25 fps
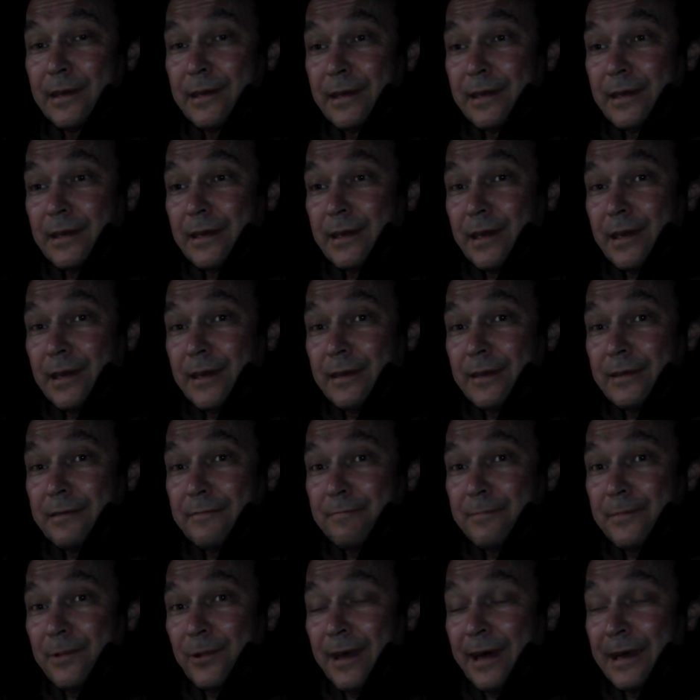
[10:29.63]
But like I say,
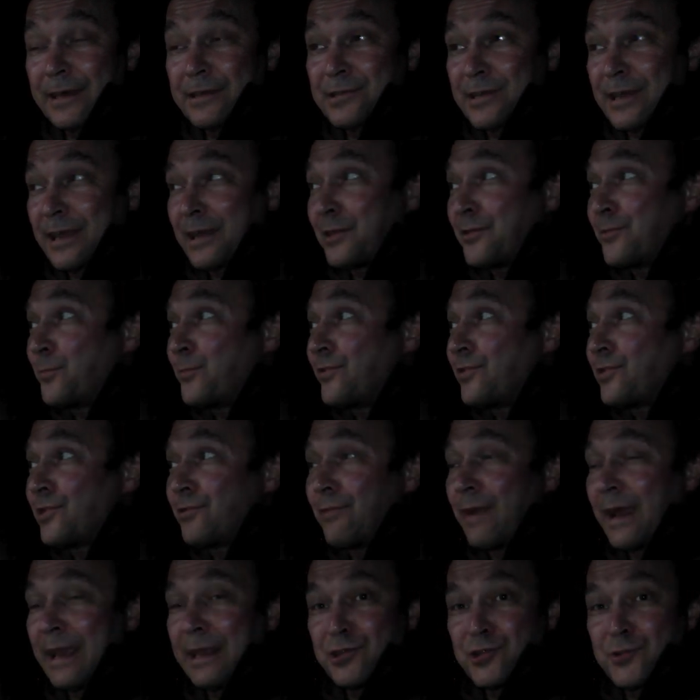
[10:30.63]
the rain's been
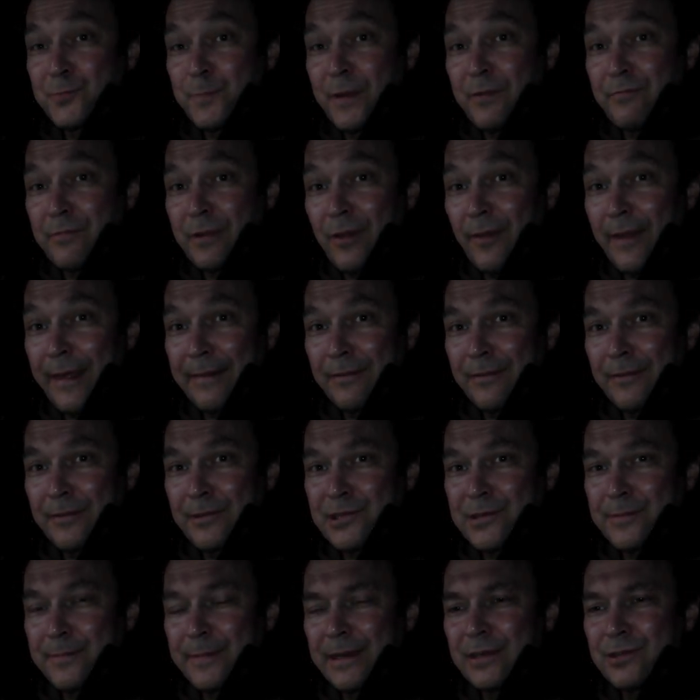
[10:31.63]
relentless. I mean, it's not
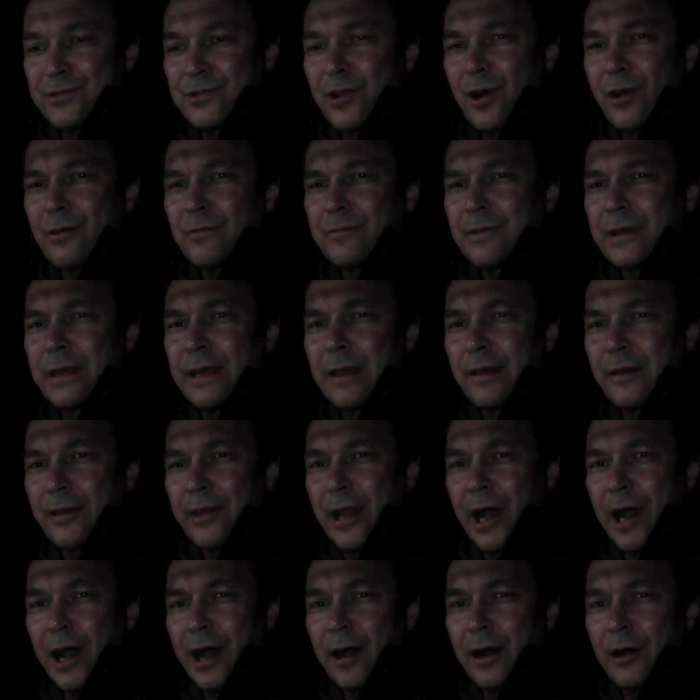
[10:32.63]
really hard,
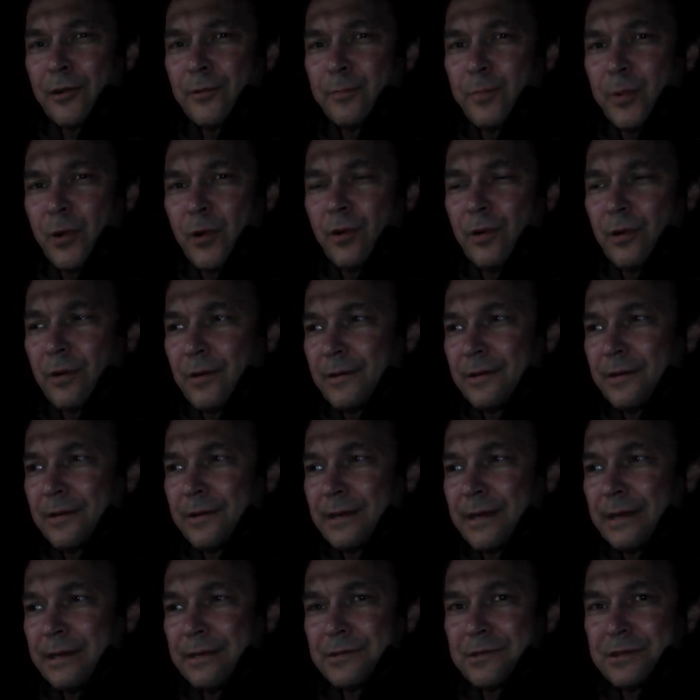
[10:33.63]
but it's
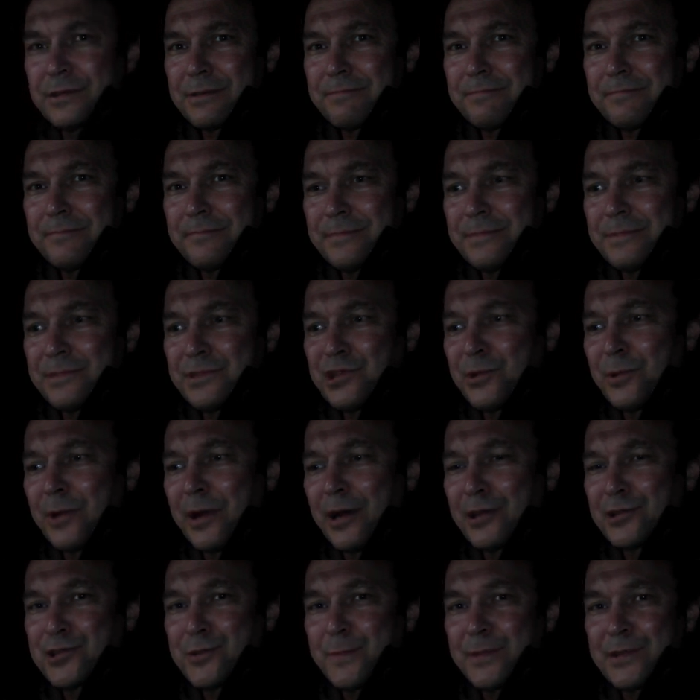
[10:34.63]
too hard to be sitting
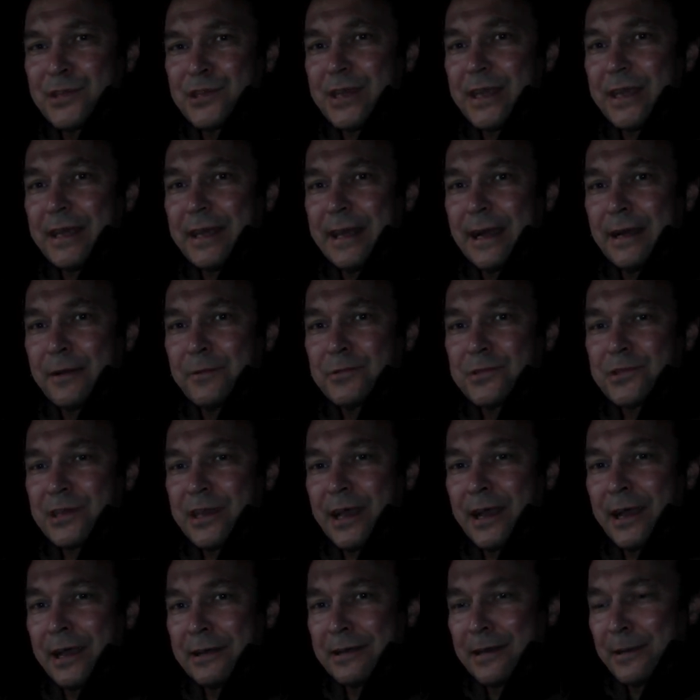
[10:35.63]
outside. And I'm sat
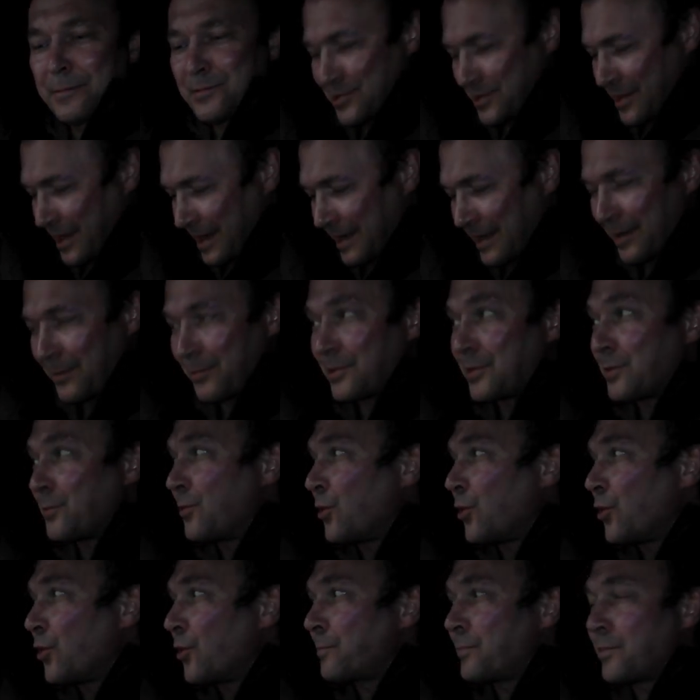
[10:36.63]
here with the waterproofs
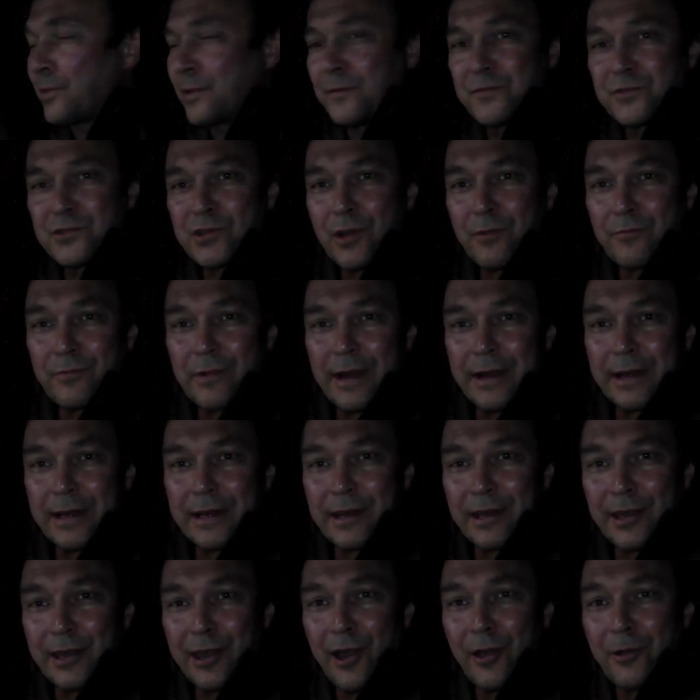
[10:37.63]
on, ready to go,
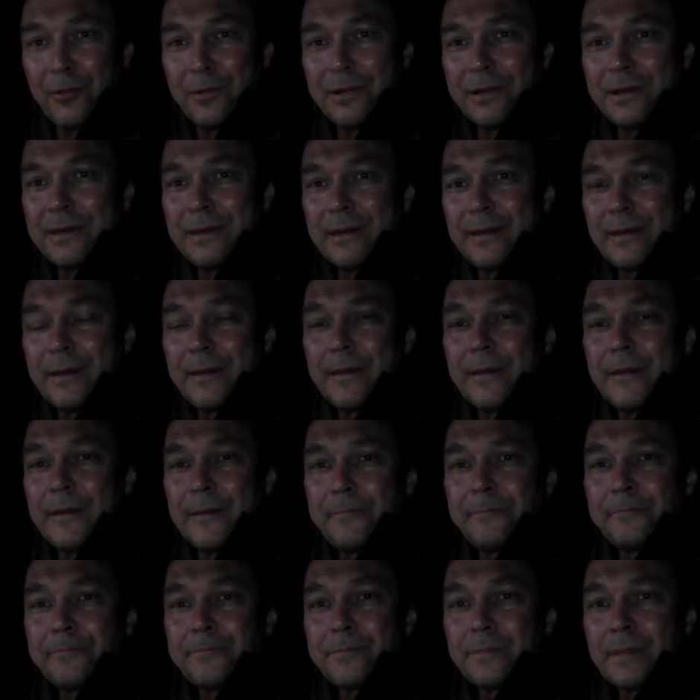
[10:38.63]

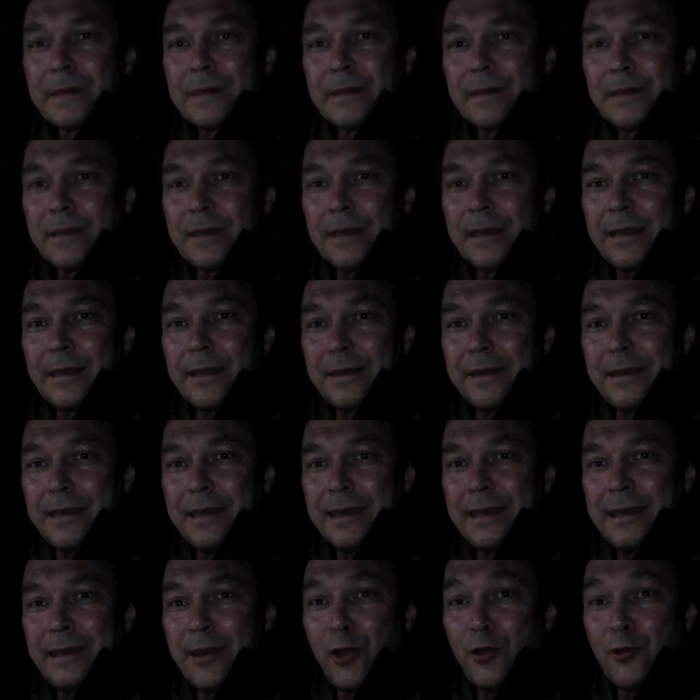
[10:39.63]
in hope that
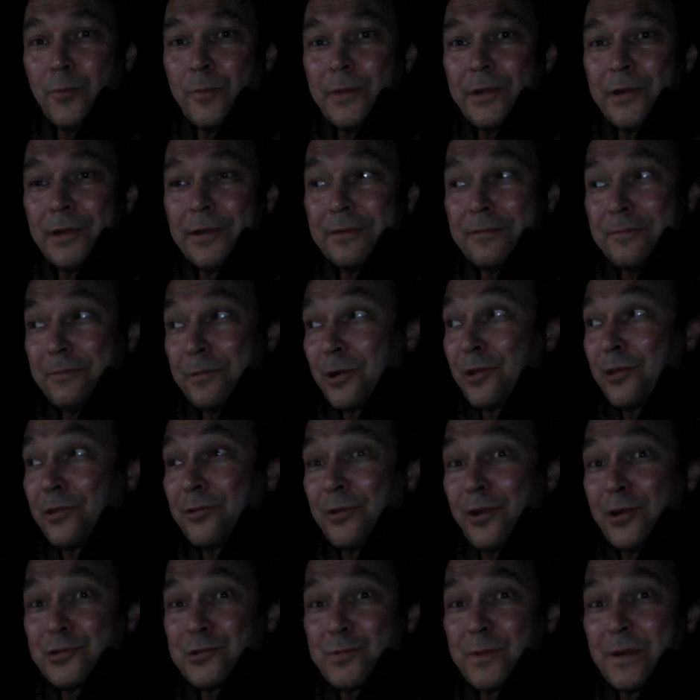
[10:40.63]
one of the rods will go
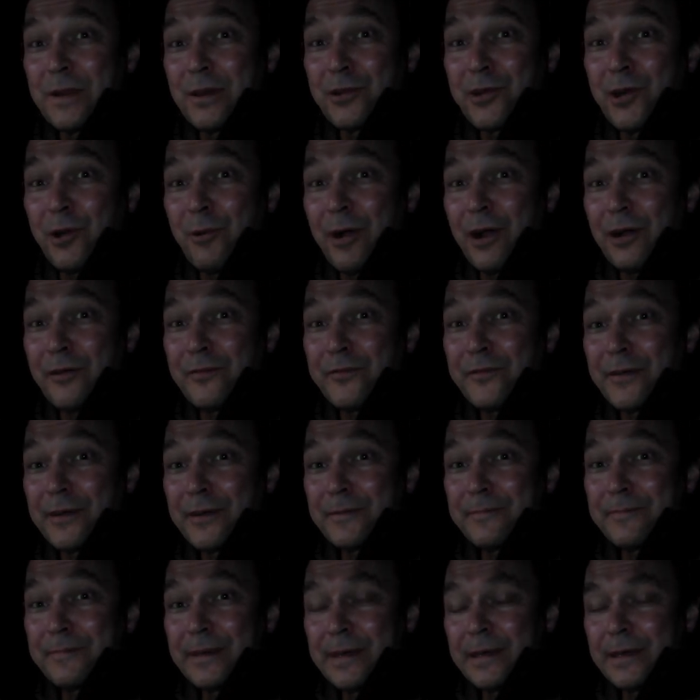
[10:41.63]
off.
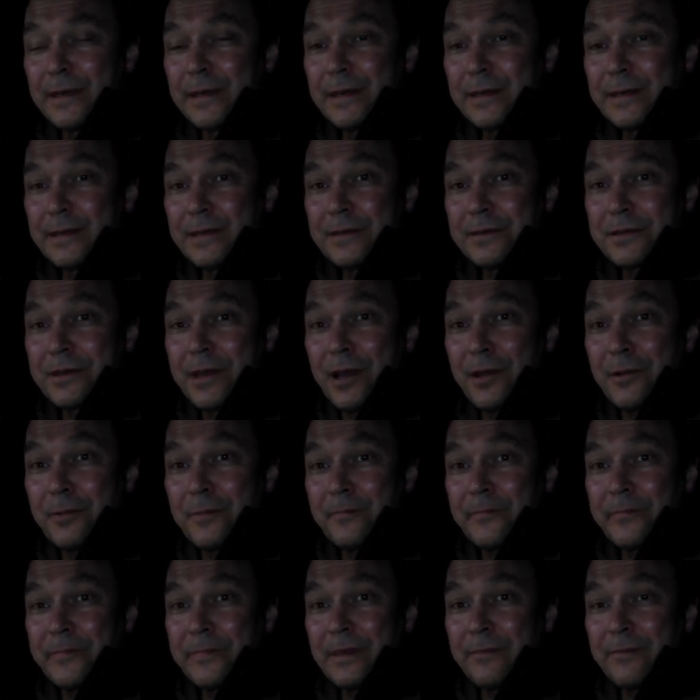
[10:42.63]
So if I get
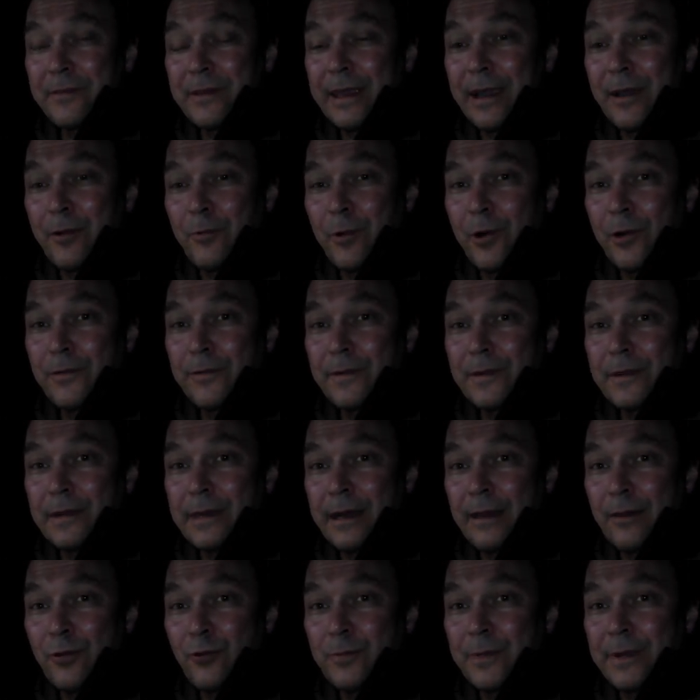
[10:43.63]
one, I'll update
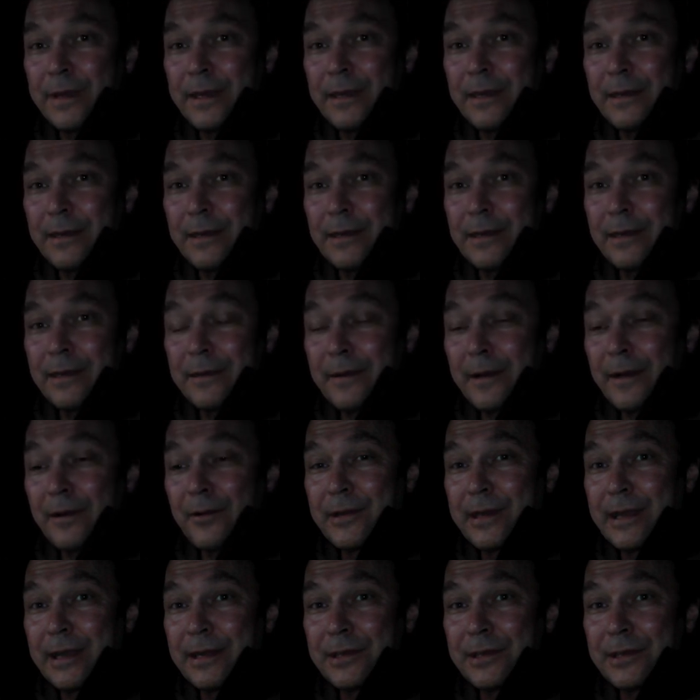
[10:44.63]
you. I'll catch you in a bit.